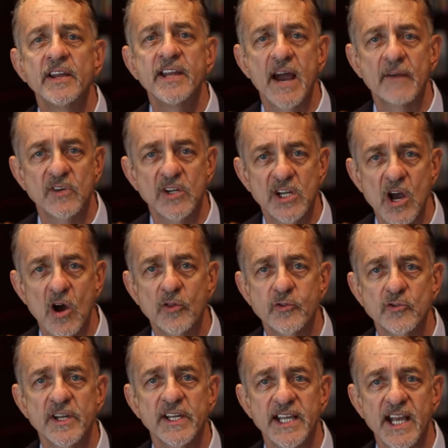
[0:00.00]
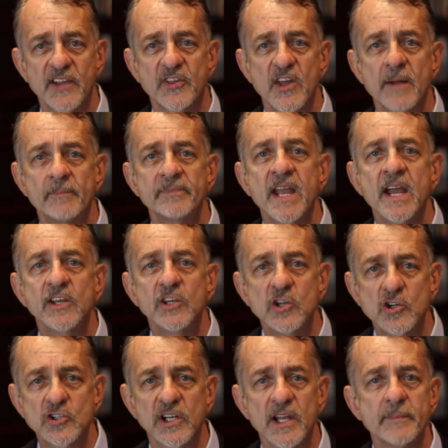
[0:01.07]
you have to go through to get them
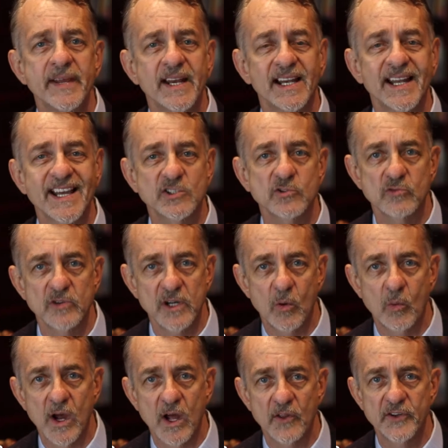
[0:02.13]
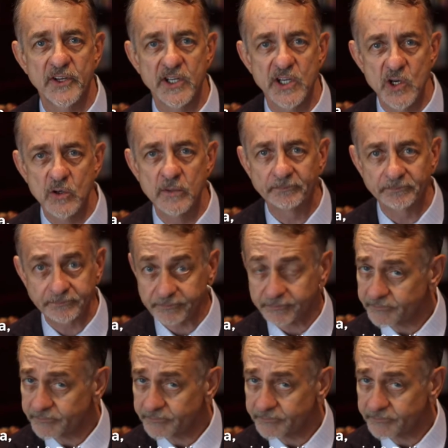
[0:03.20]
usually mean less real wealth to you,